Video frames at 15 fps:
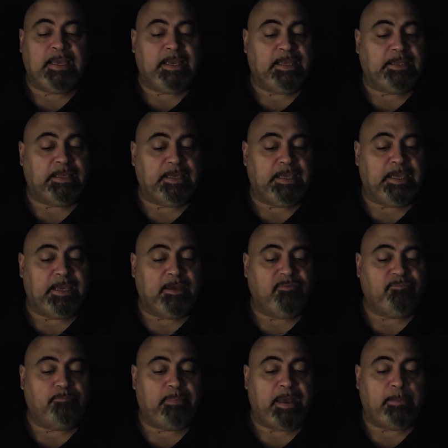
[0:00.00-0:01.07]
and the king of
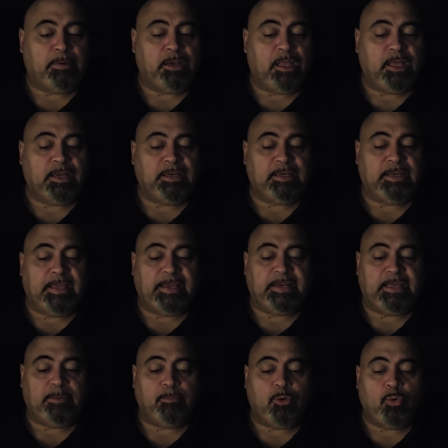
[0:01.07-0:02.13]
Babylon led
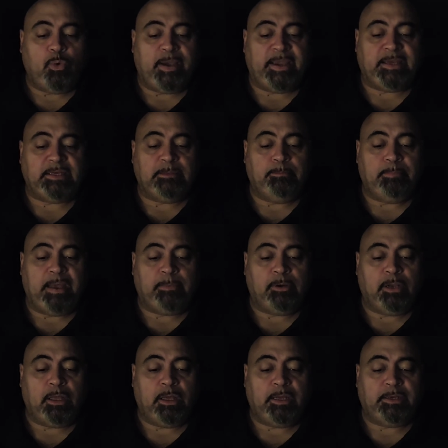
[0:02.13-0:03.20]
him away to
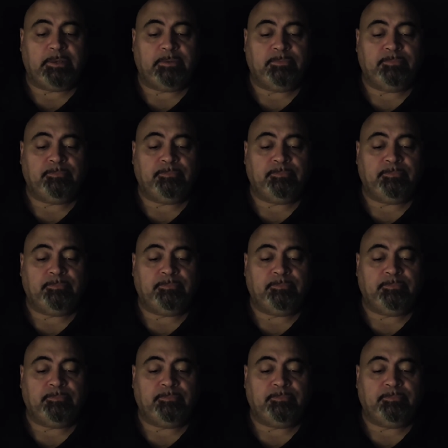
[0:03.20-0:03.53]
Babylon.